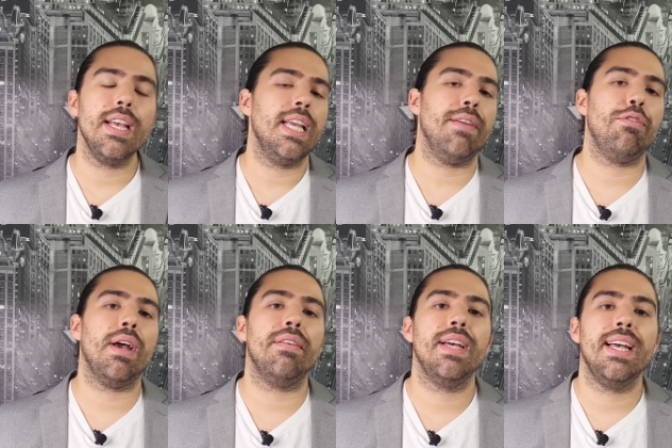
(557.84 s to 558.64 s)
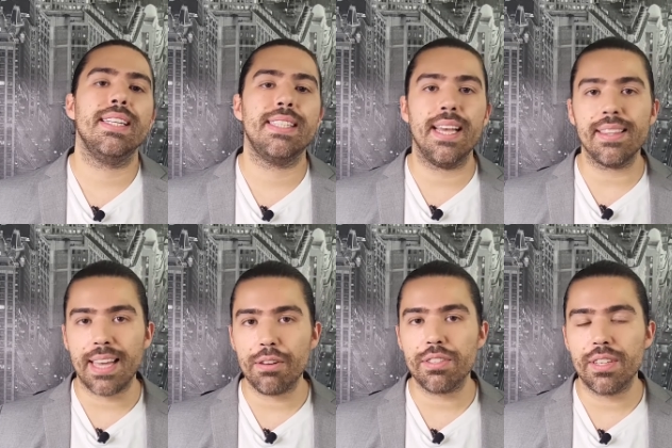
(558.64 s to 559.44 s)
If you have
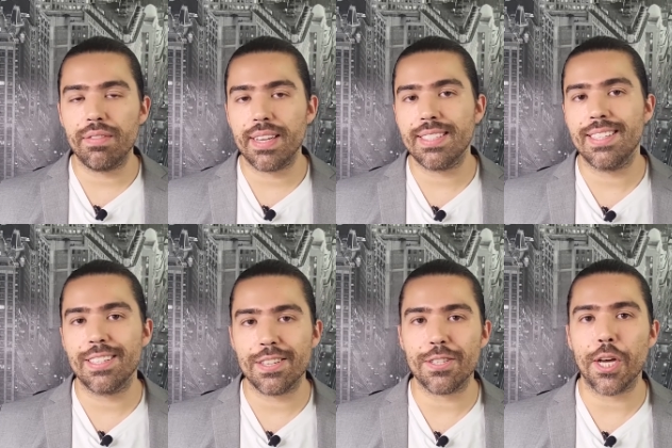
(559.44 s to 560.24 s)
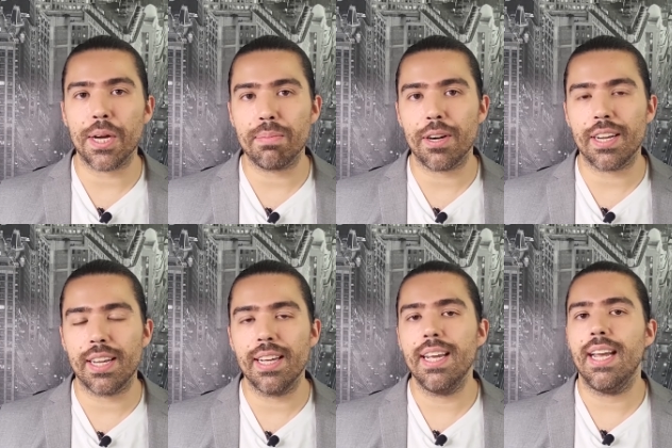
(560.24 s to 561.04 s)
10,000 invested into the stock market
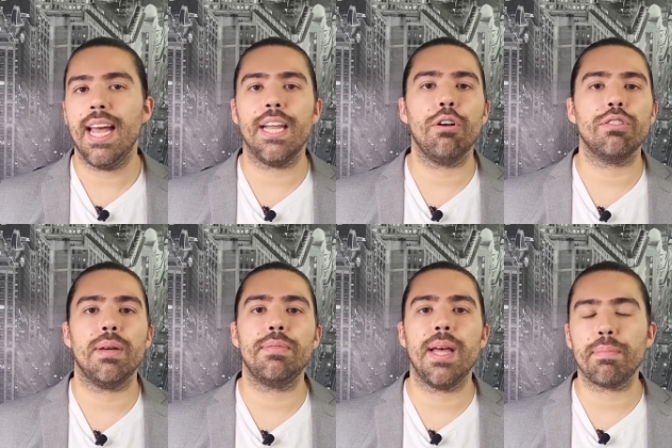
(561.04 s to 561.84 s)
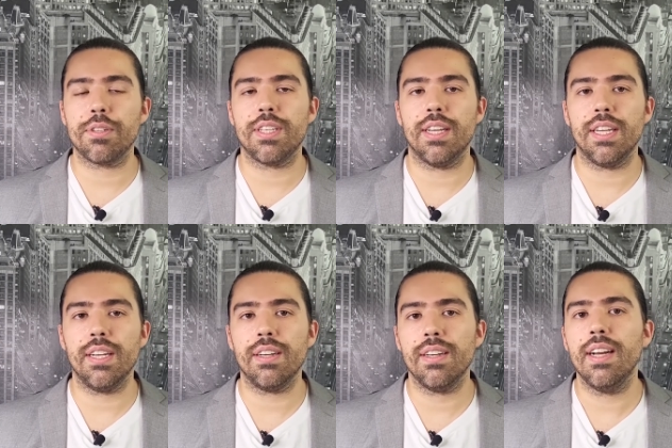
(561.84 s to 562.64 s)
and it goes up 10% a
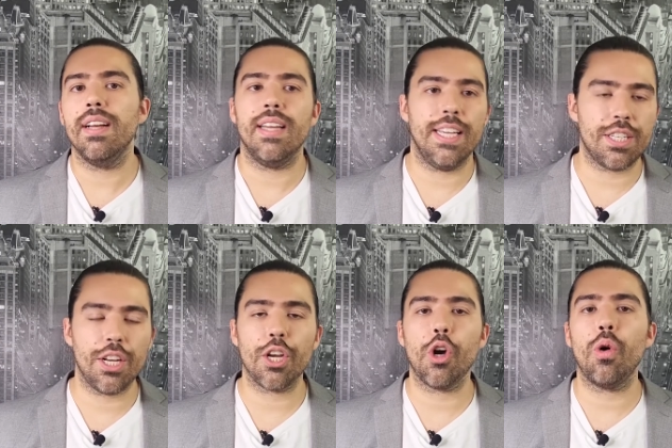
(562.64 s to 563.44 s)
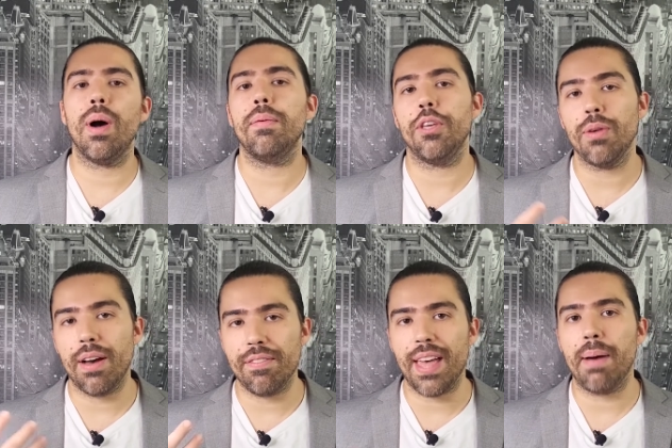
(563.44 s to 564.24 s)
year, it's gonna go up, you
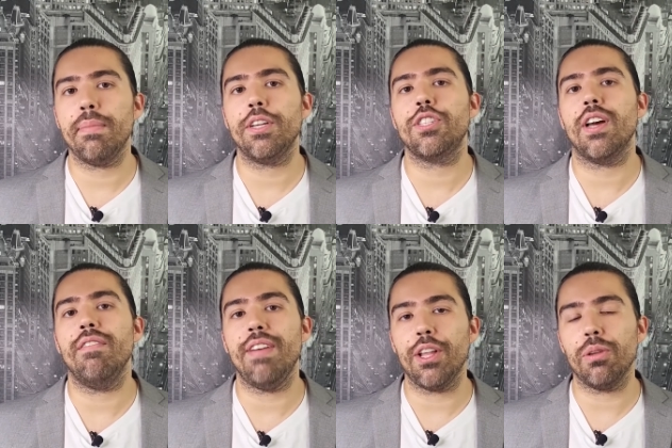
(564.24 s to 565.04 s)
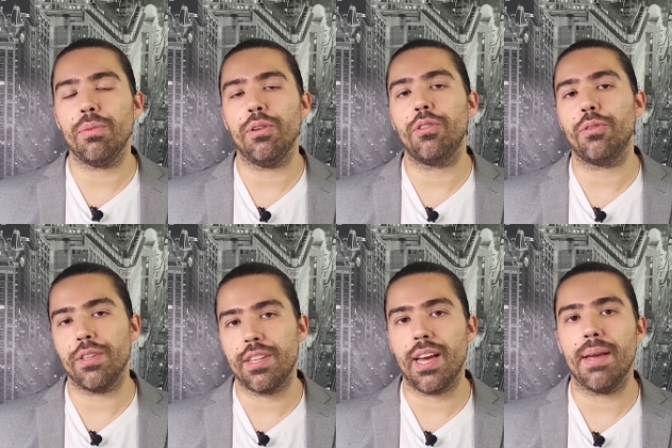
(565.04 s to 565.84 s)
have that much available through the
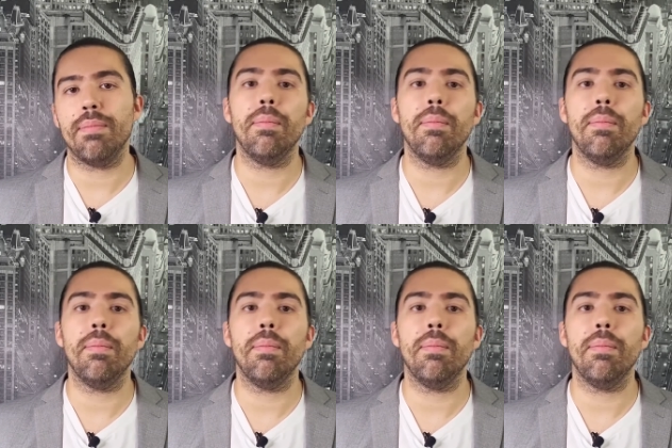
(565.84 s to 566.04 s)
time.